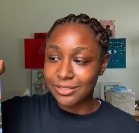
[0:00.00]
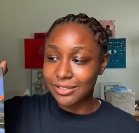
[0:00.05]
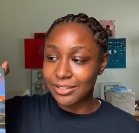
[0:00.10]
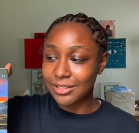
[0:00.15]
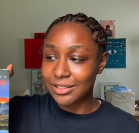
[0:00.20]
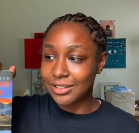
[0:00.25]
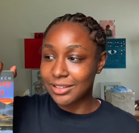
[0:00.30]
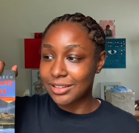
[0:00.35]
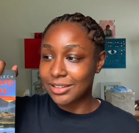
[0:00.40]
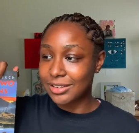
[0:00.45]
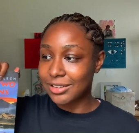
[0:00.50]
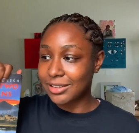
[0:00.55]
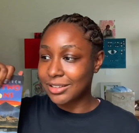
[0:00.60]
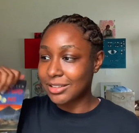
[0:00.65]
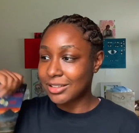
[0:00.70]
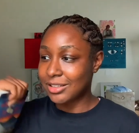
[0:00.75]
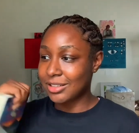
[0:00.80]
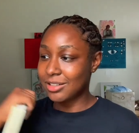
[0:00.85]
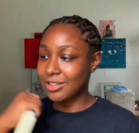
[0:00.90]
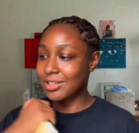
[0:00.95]

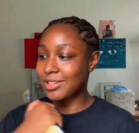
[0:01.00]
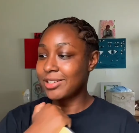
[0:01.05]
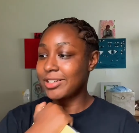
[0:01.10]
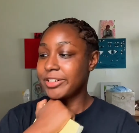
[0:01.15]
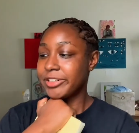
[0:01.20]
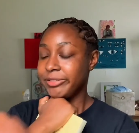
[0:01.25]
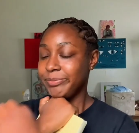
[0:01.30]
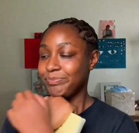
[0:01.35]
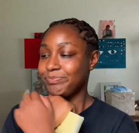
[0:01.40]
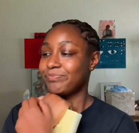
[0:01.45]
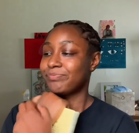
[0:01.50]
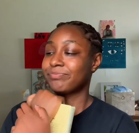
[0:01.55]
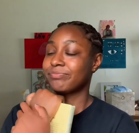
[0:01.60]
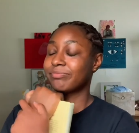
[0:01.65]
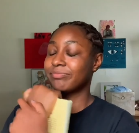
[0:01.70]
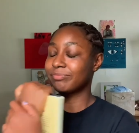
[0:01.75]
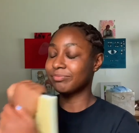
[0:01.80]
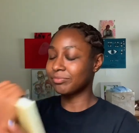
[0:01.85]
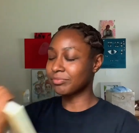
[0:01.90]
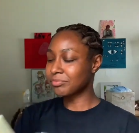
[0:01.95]

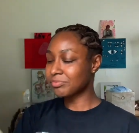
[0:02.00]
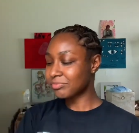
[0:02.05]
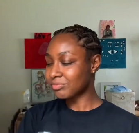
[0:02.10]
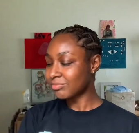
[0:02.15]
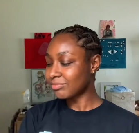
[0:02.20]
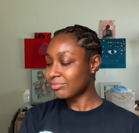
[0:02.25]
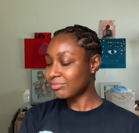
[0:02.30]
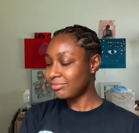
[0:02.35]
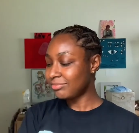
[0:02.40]
Nothing is said.